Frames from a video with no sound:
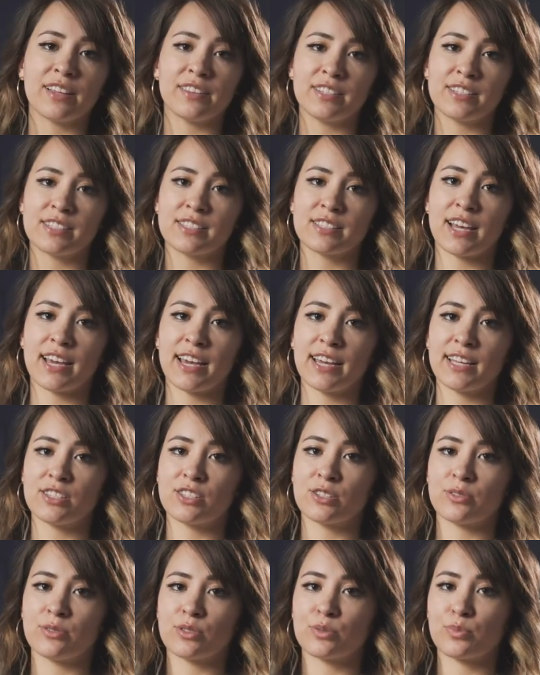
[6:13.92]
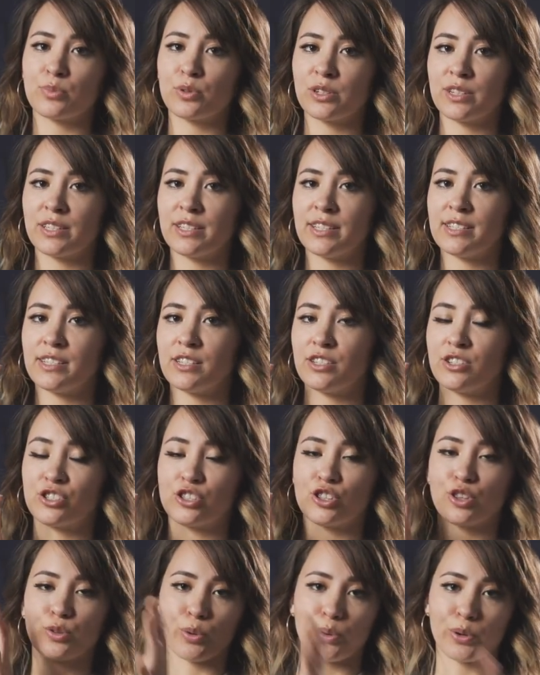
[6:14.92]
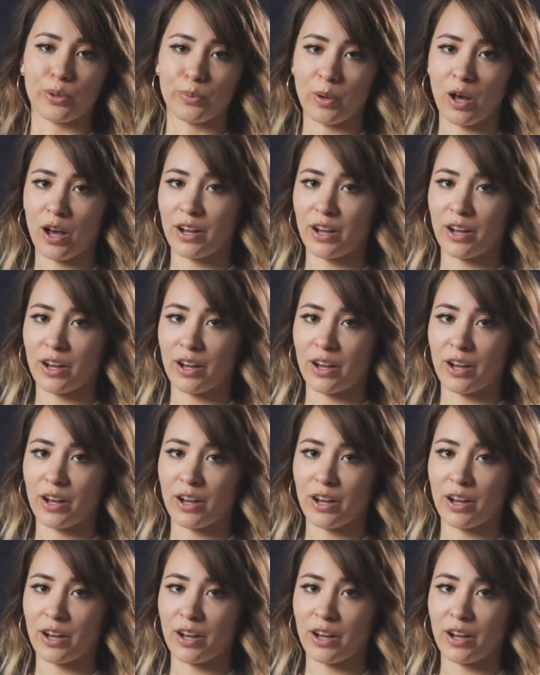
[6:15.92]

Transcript: on this side, so it's pretty easy to just throw in a